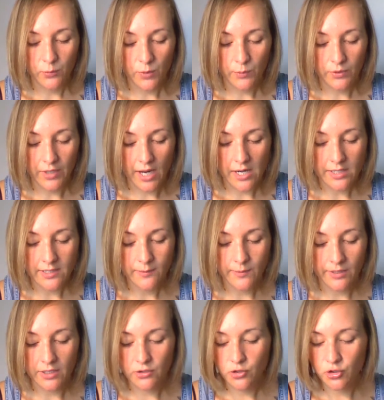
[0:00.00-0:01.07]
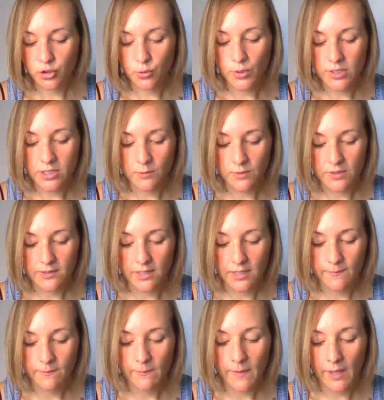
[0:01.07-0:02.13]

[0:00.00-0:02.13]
we will not experience true intimacy.